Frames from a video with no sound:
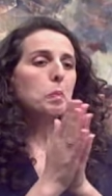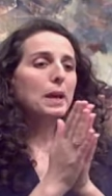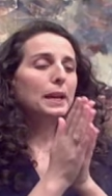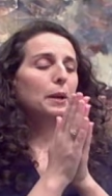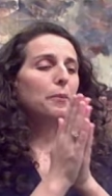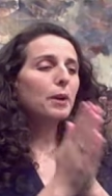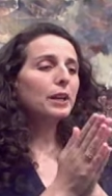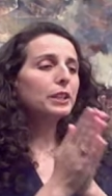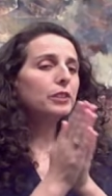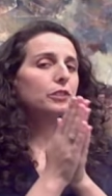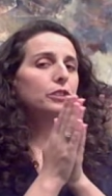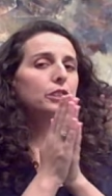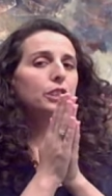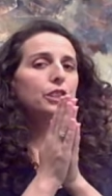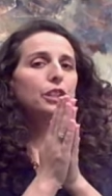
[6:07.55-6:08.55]
And I want
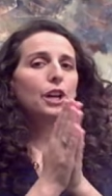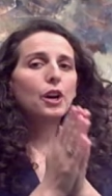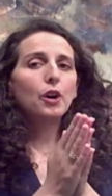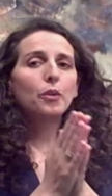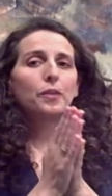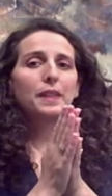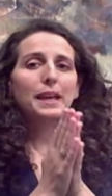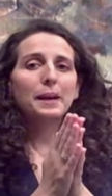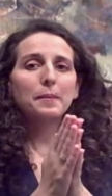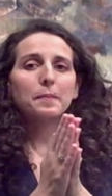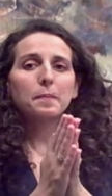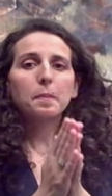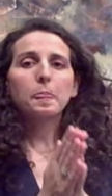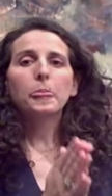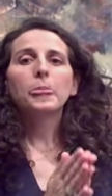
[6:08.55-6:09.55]
you to know that
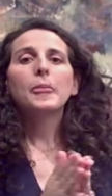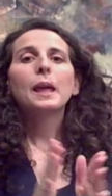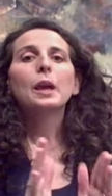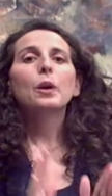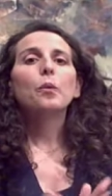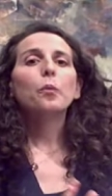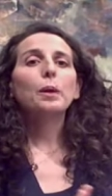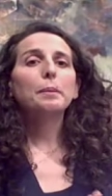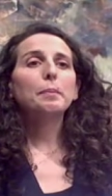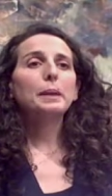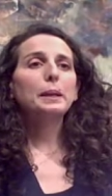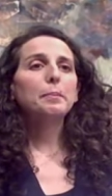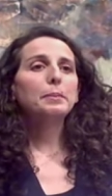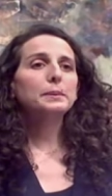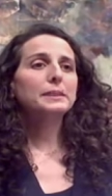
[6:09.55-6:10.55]
when
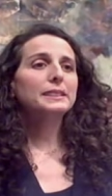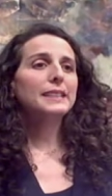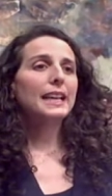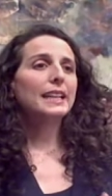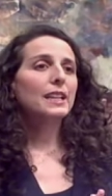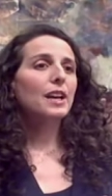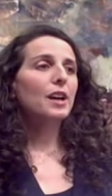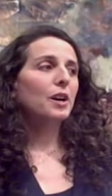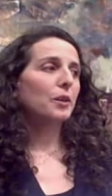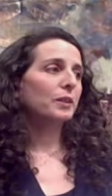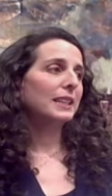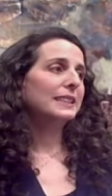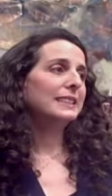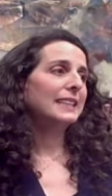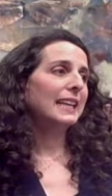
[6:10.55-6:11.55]
people say no,
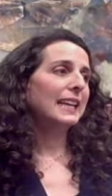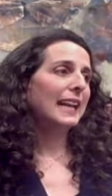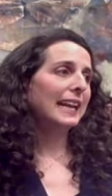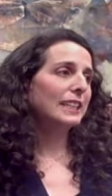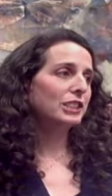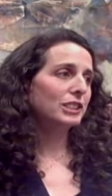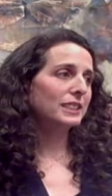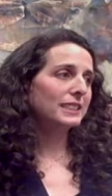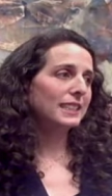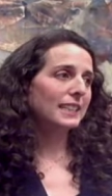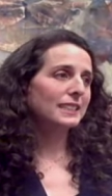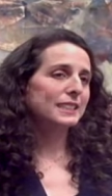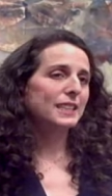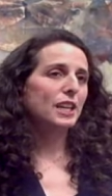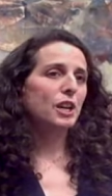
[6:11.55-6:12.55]
let's say an agent
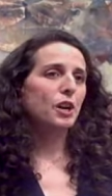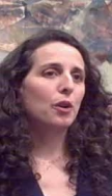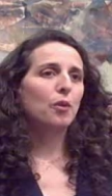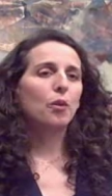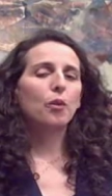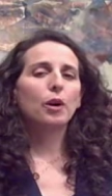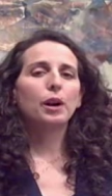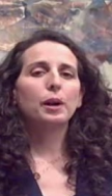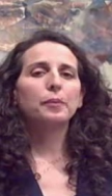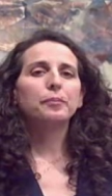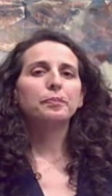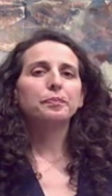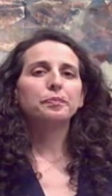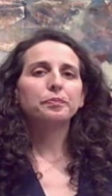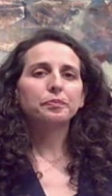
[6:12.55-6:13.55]
says no, or
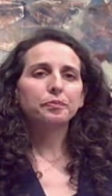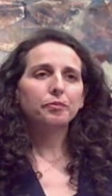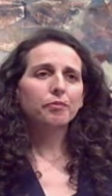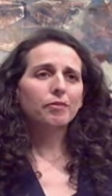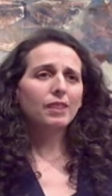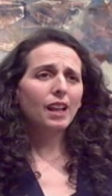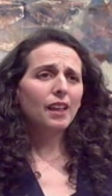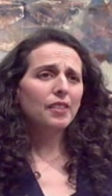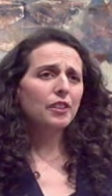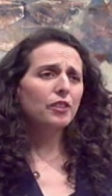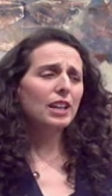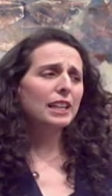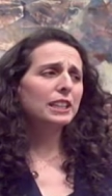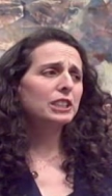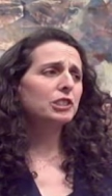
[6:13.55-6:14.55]

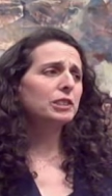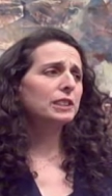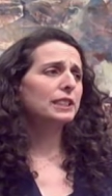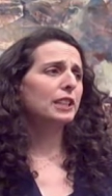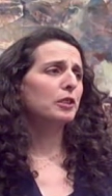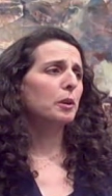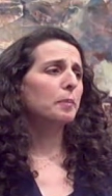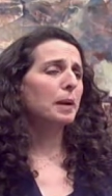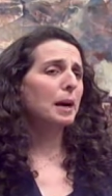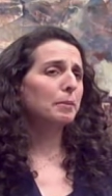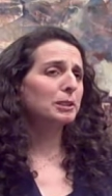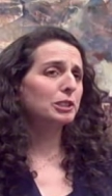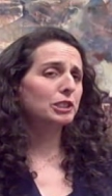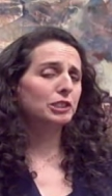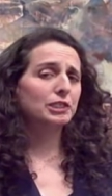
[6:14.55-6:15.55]
they're not interested, or a
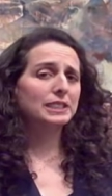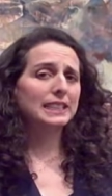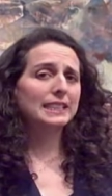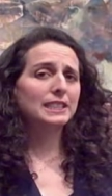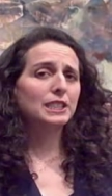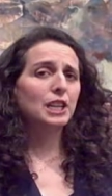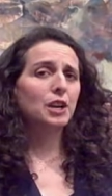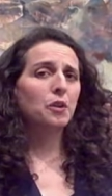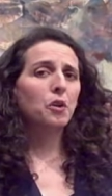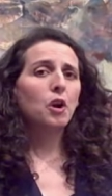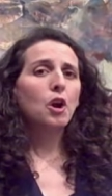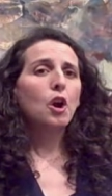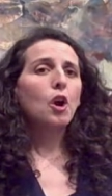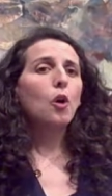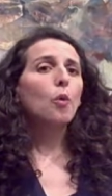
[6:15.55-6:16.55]
publisher says no,
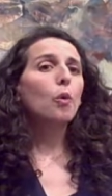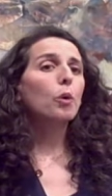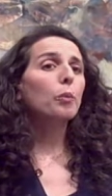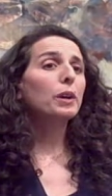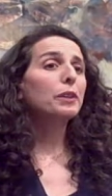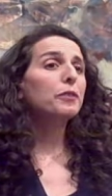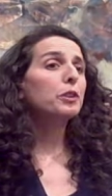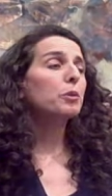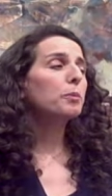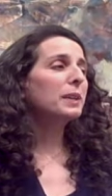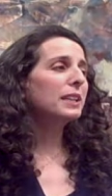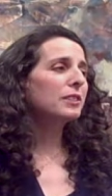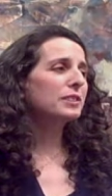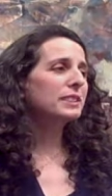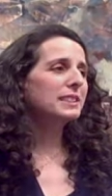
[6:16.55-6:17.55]
or one of your
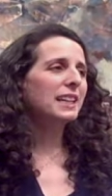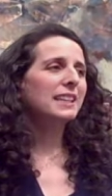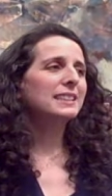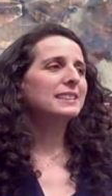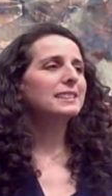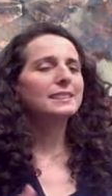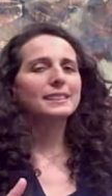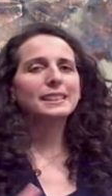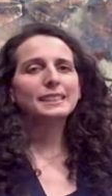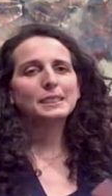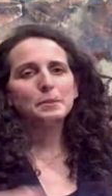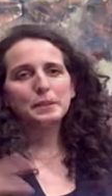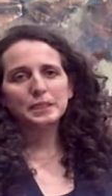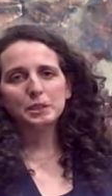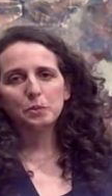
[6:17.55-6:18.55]
readers says,
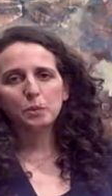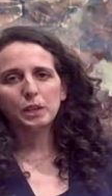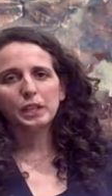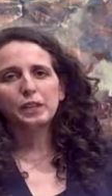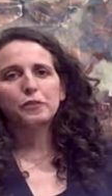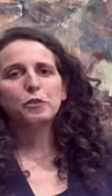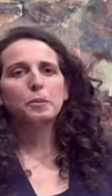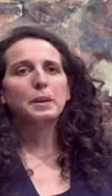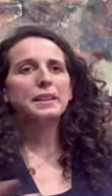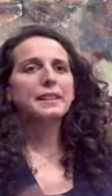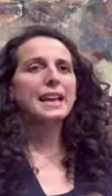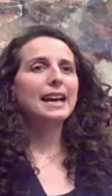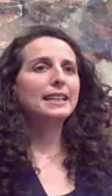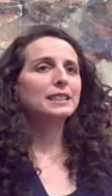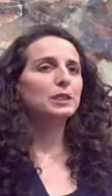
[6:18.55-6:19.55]
this isn't working for me,
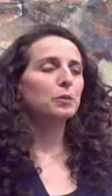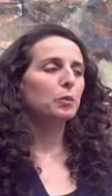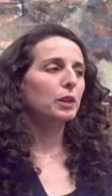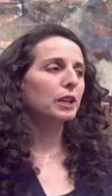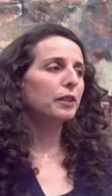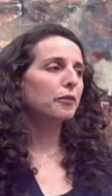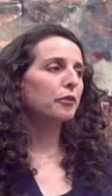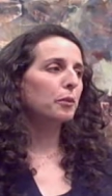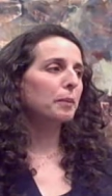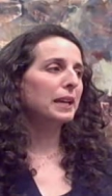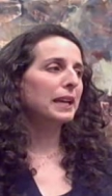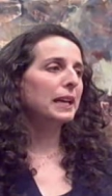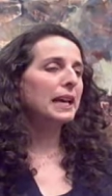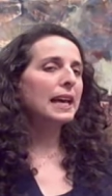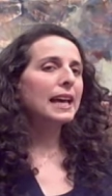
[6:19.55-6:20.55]
that isn't working for
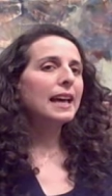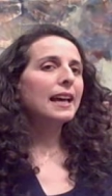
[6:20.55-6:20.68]
me,